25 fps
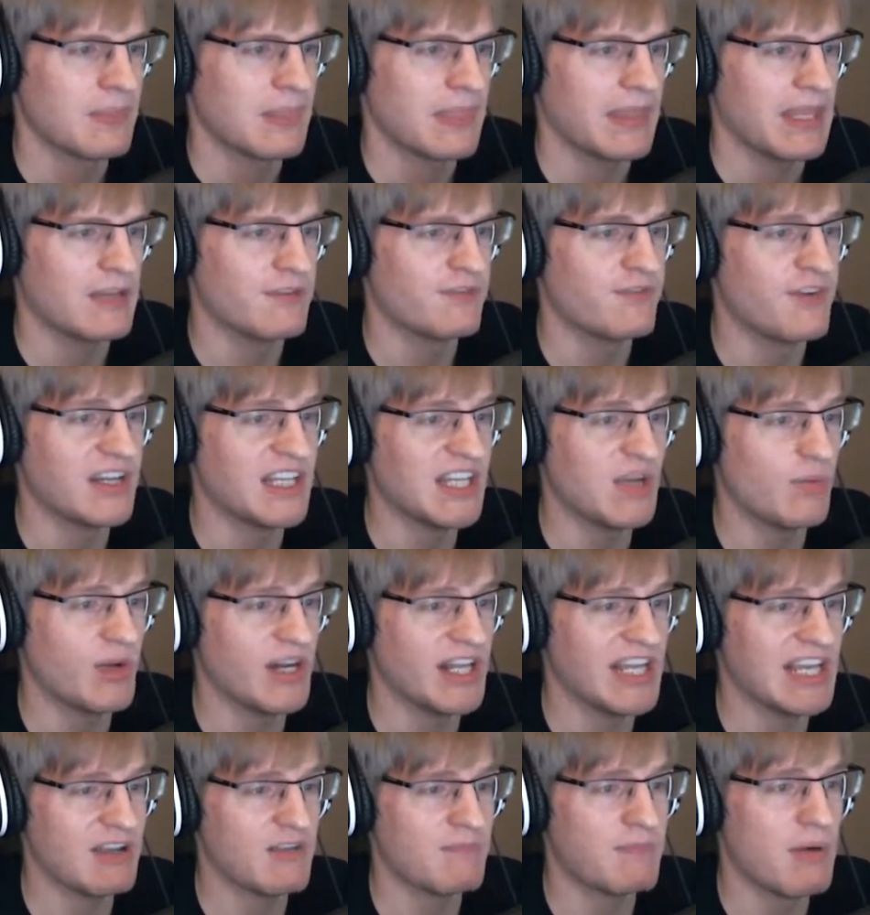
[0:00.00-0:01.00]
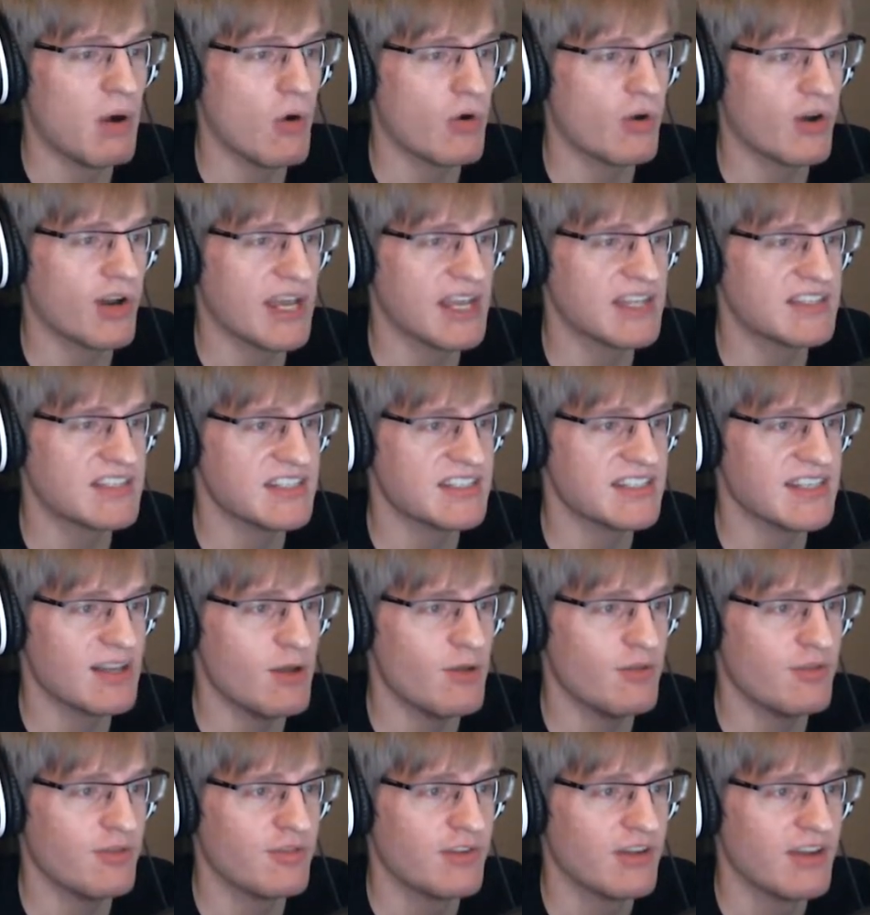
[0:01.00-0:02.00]
It finally won a game of poker against
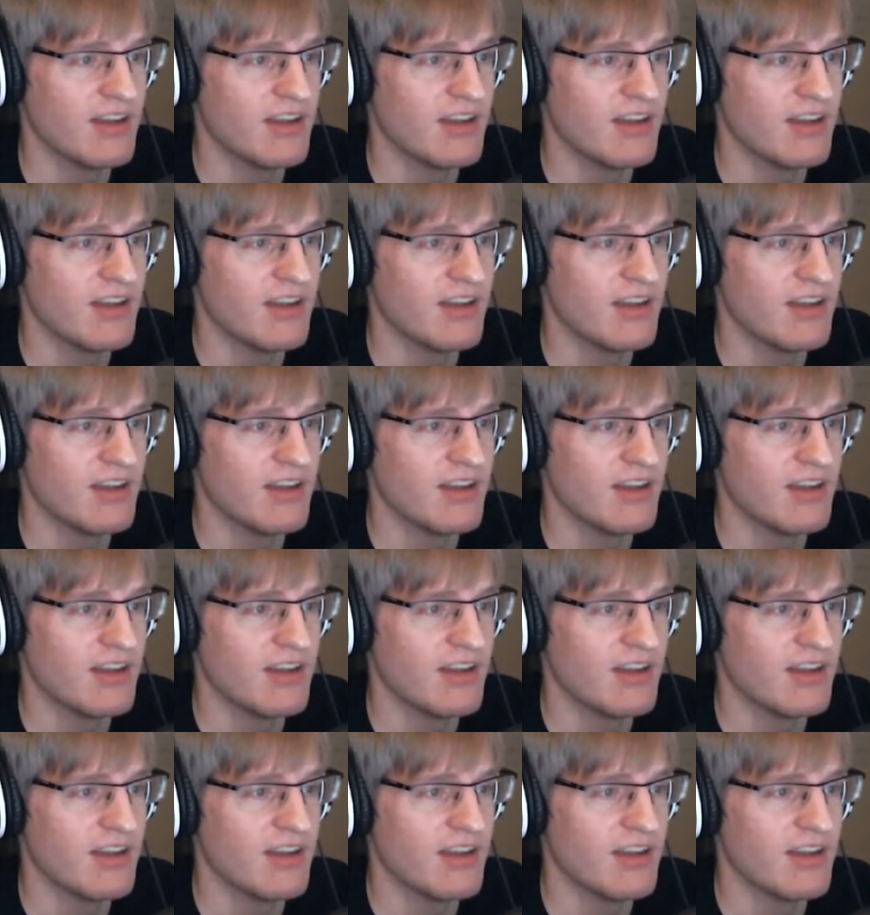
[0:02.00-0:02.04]
itself?